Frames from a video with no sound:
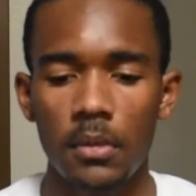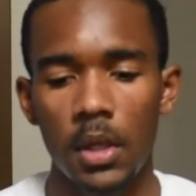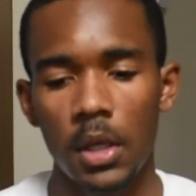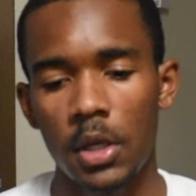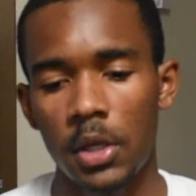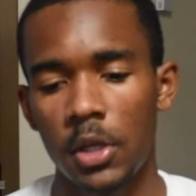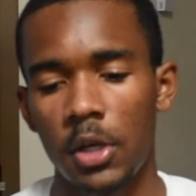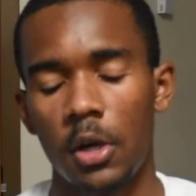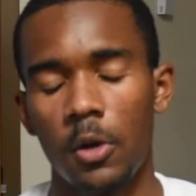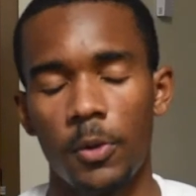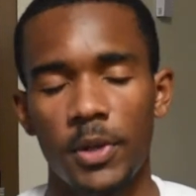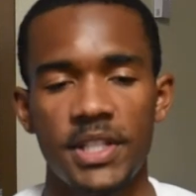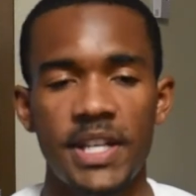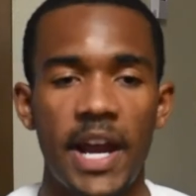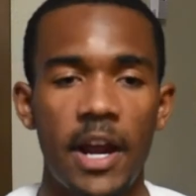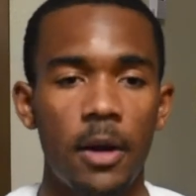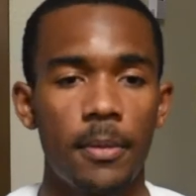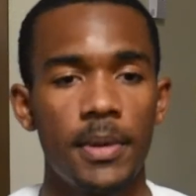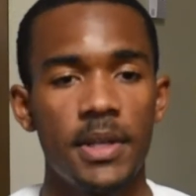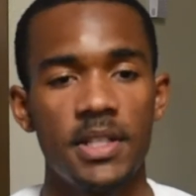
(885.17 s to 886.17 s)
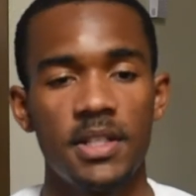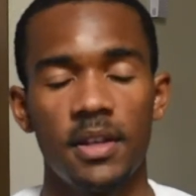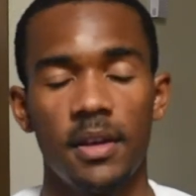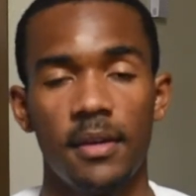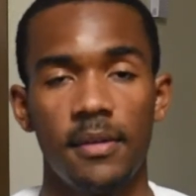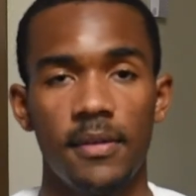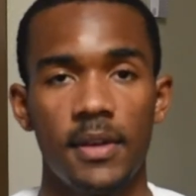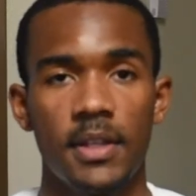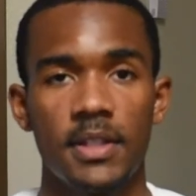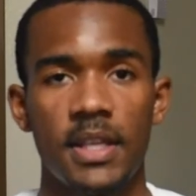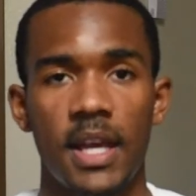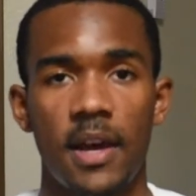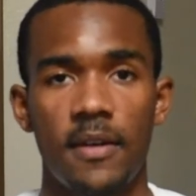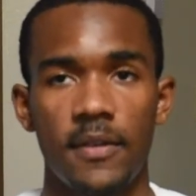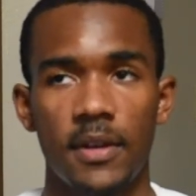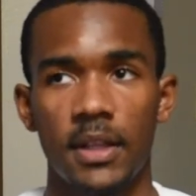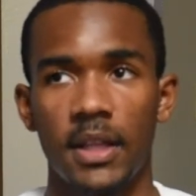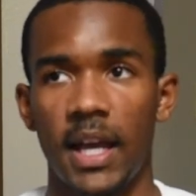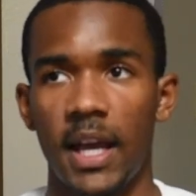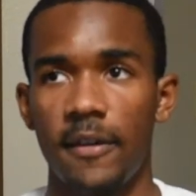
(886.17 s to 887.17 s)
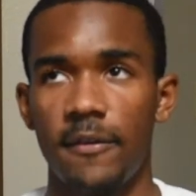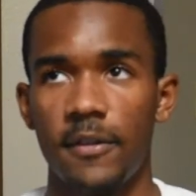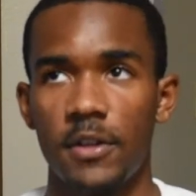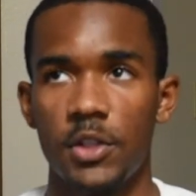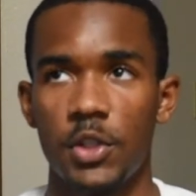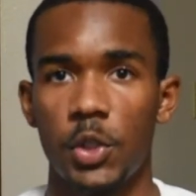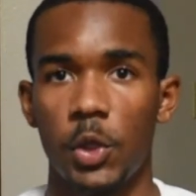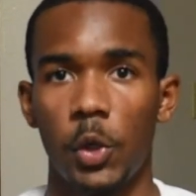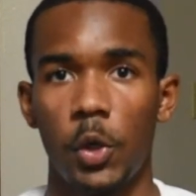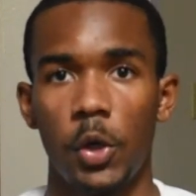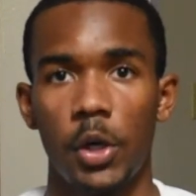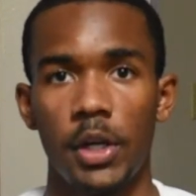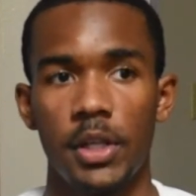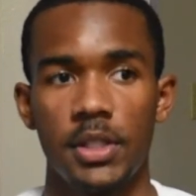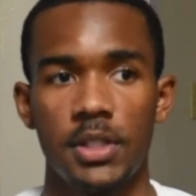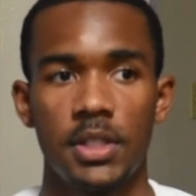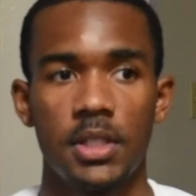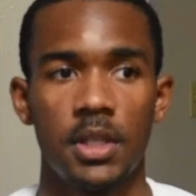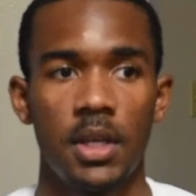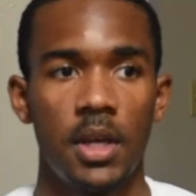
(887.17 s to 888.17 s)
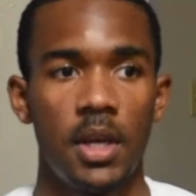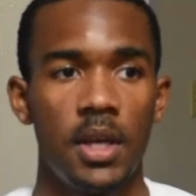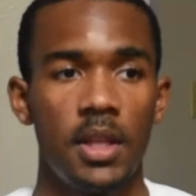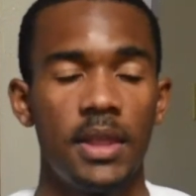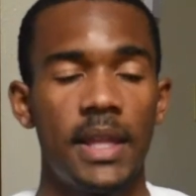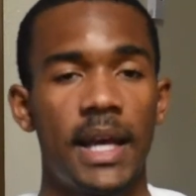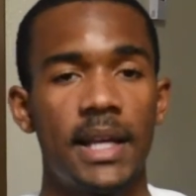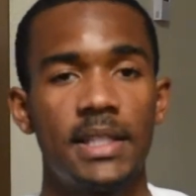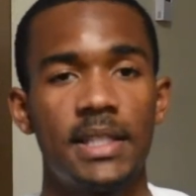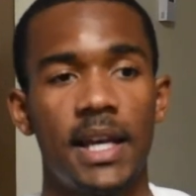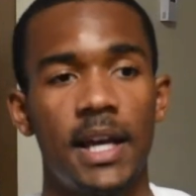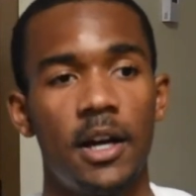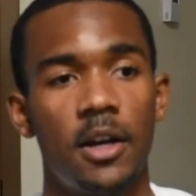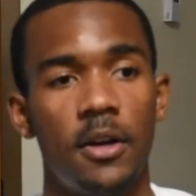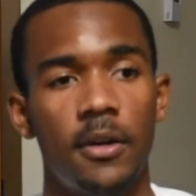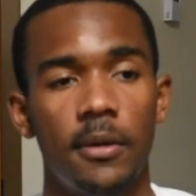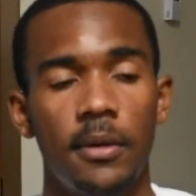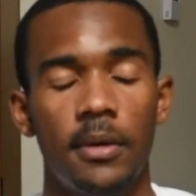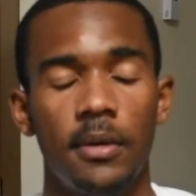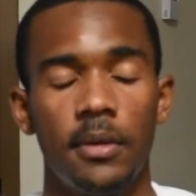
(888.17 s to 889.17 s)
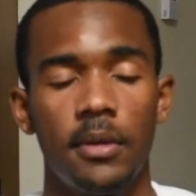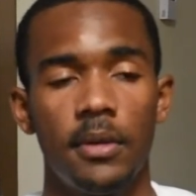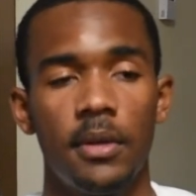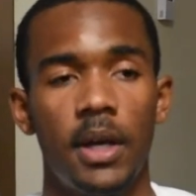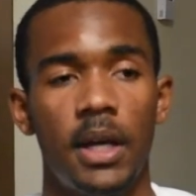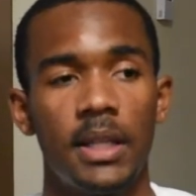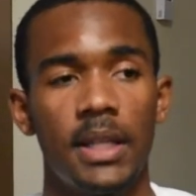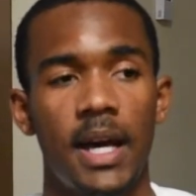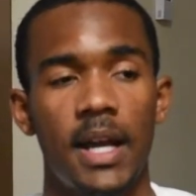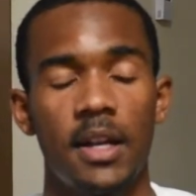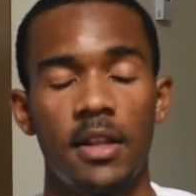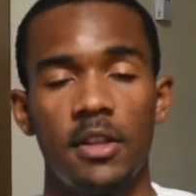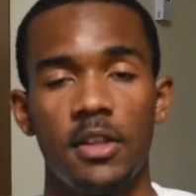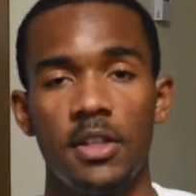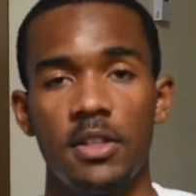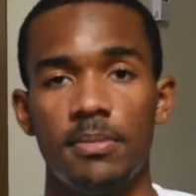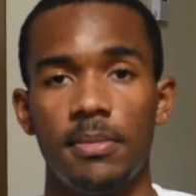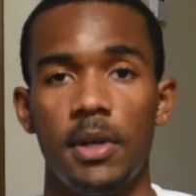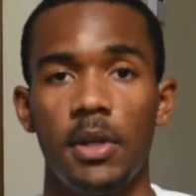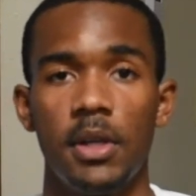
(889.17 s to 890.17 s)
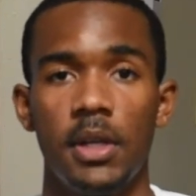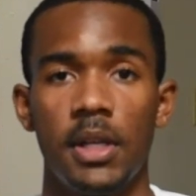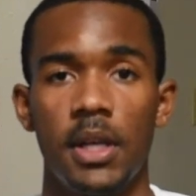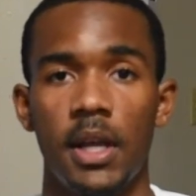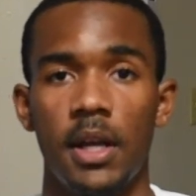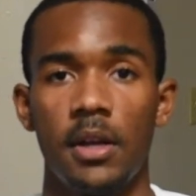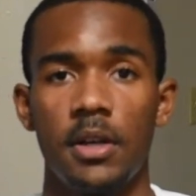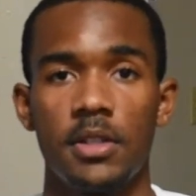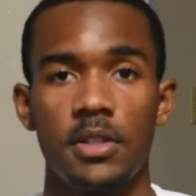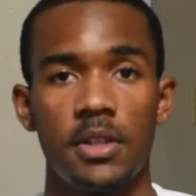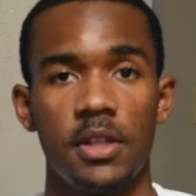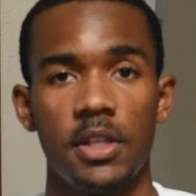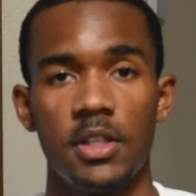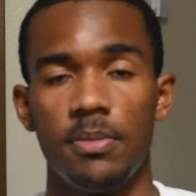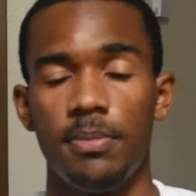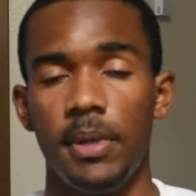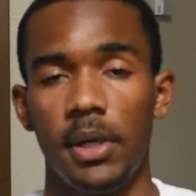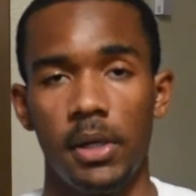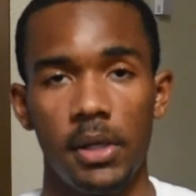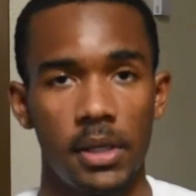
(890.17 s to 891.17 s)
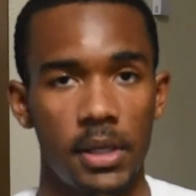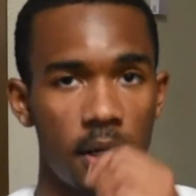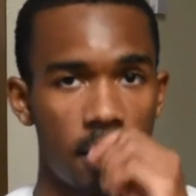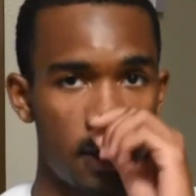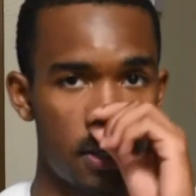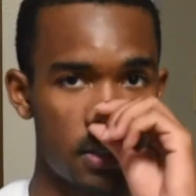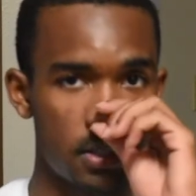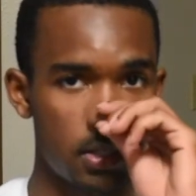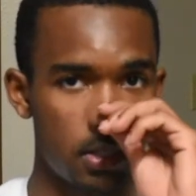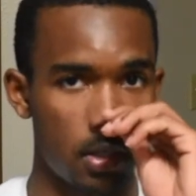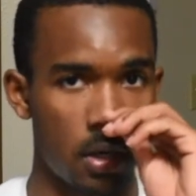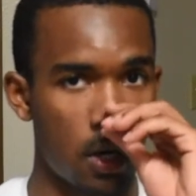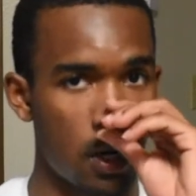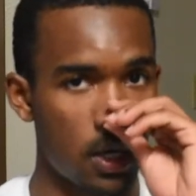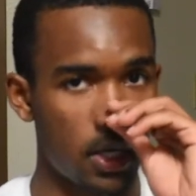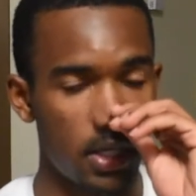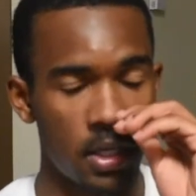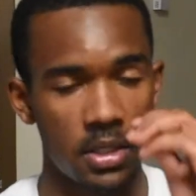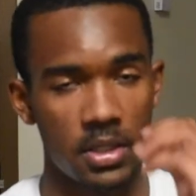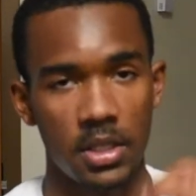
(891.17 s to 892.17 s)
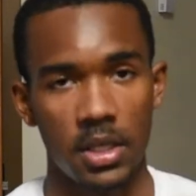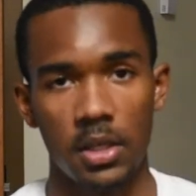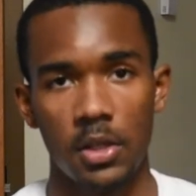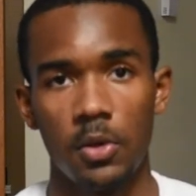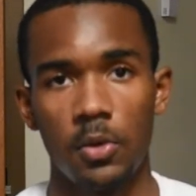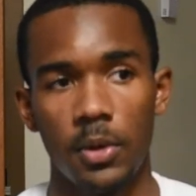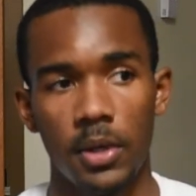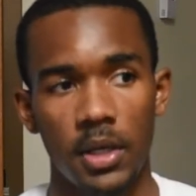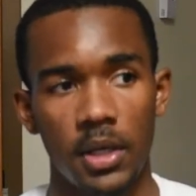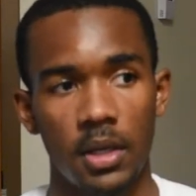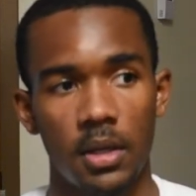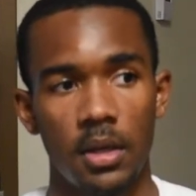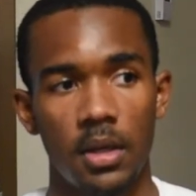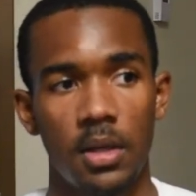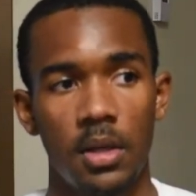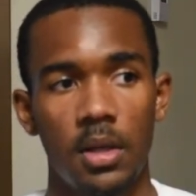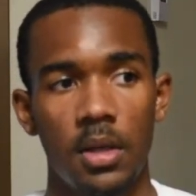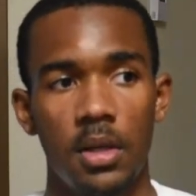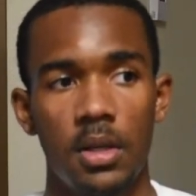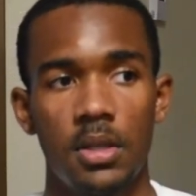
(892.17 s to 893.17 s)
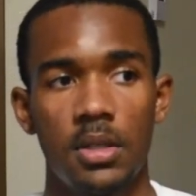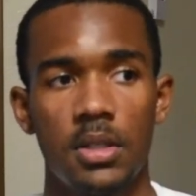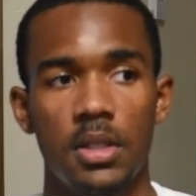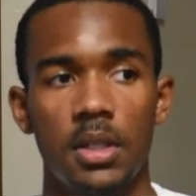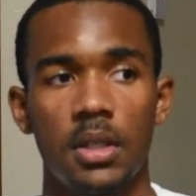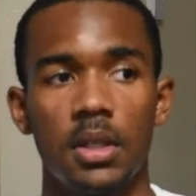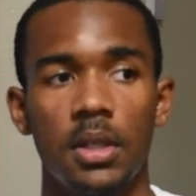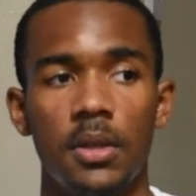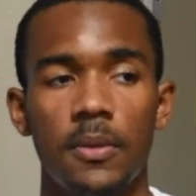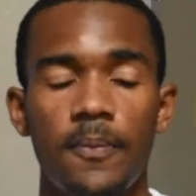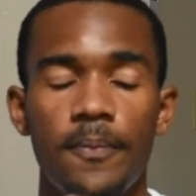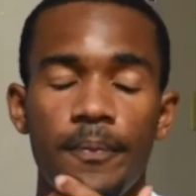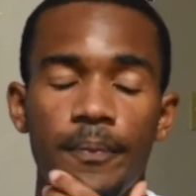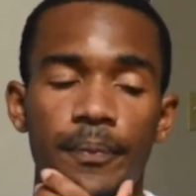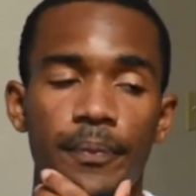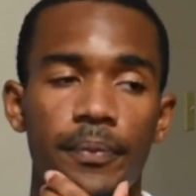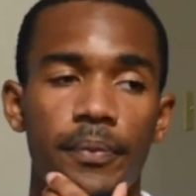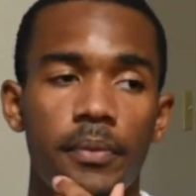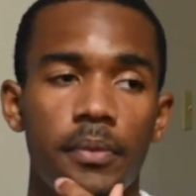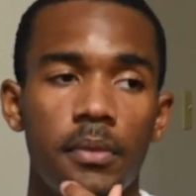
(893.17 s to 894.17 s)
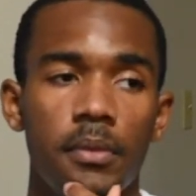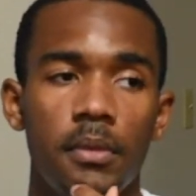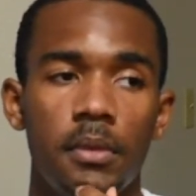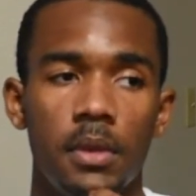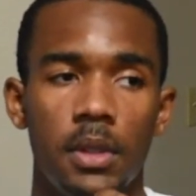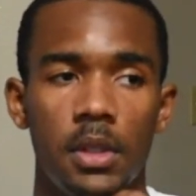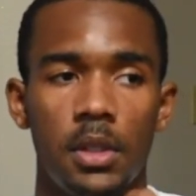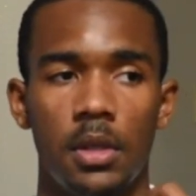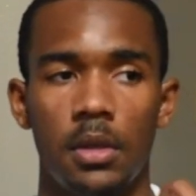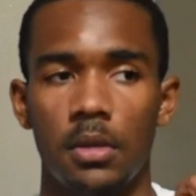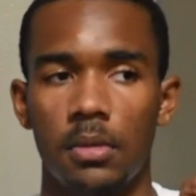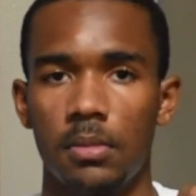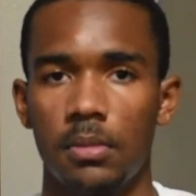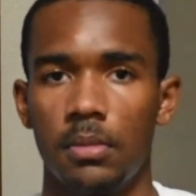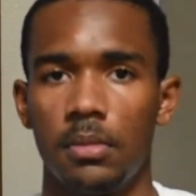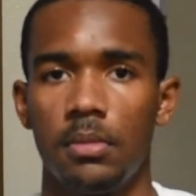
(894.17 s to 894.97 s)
You know, retirement savings, having life insurance. That's how a lot of these millionaires and these billionaires are continuing to, you know,